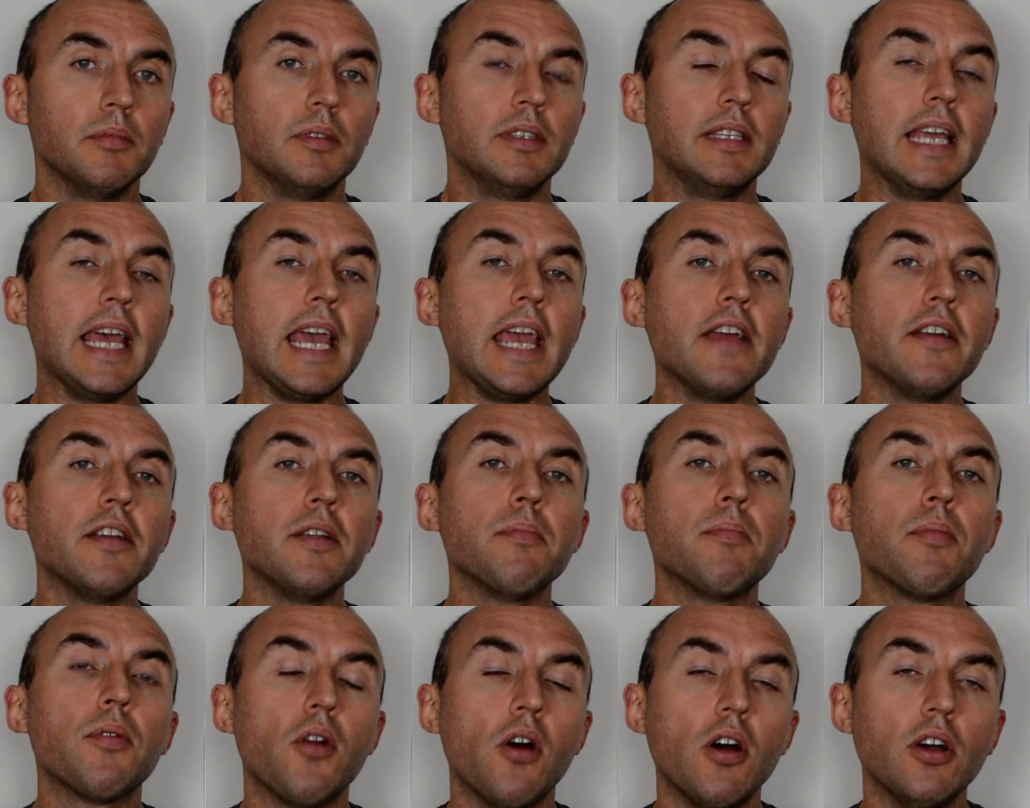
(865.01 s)
dairy
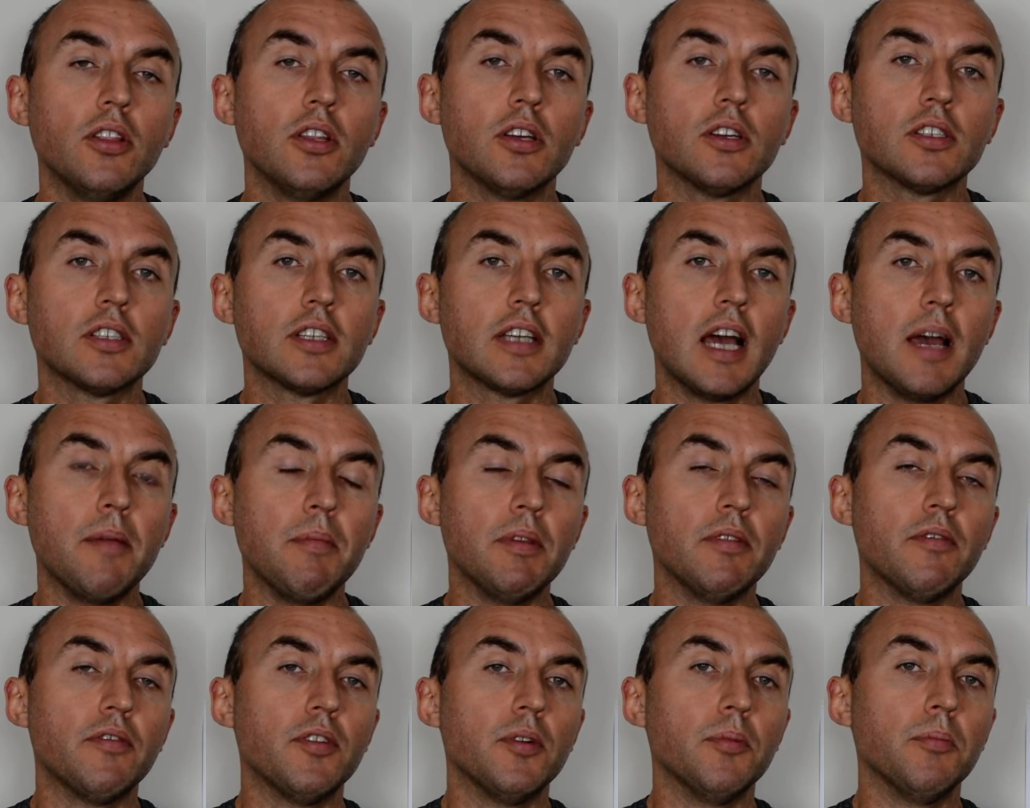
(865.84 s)
products
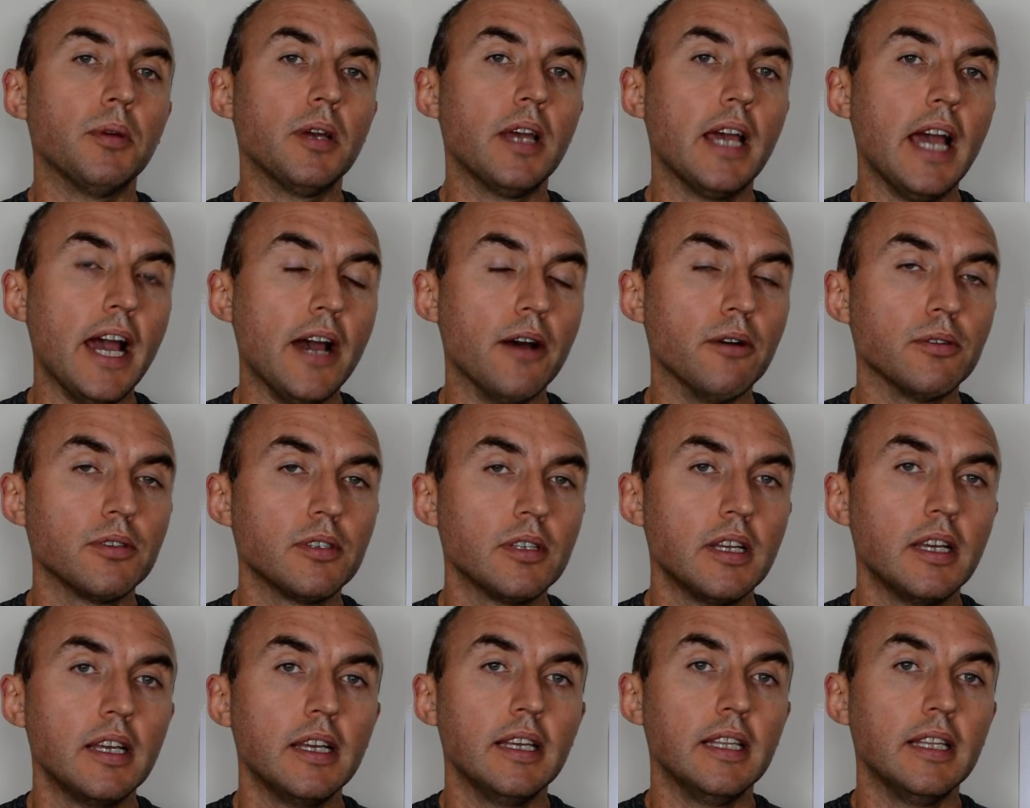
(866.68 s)
coming from cows.